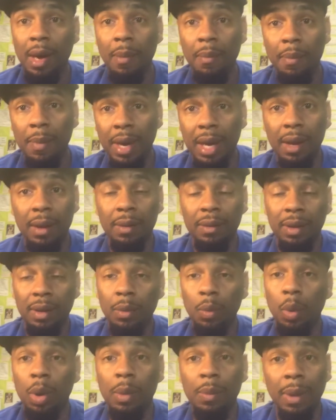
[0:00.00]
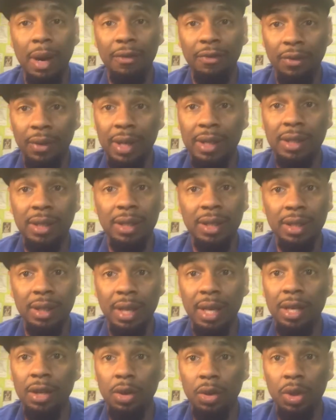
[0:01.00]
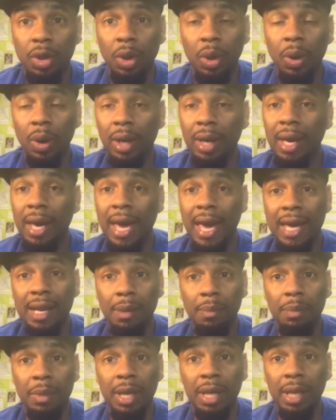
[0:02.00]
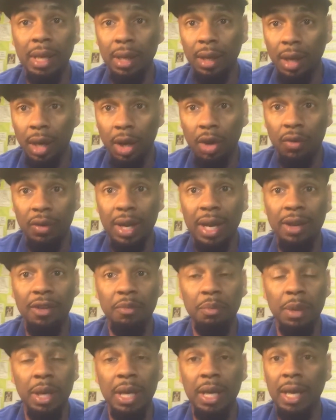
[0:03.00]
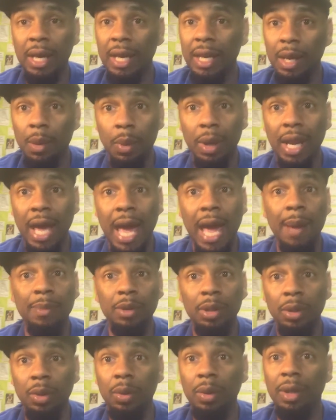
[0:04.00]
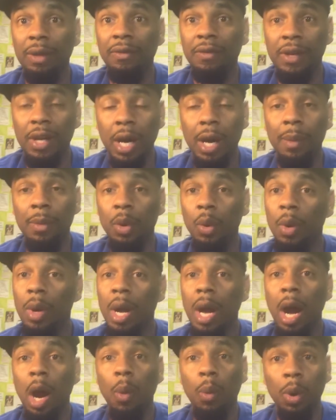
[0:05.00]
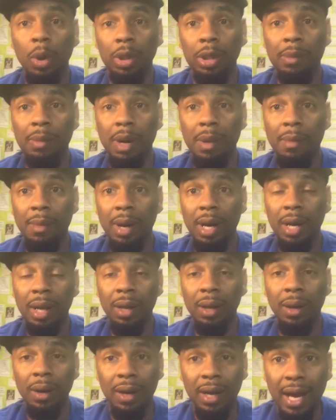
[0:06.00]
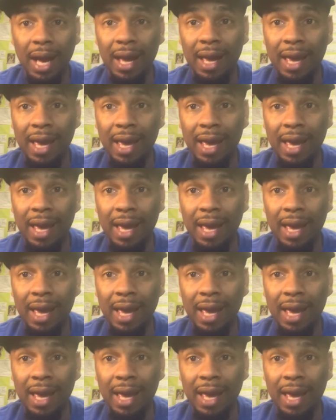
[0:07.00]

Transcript: met one of my friends in New York, had a meeting, a creative meeting, and it went absolutely phenomenal. I worked on my monologue.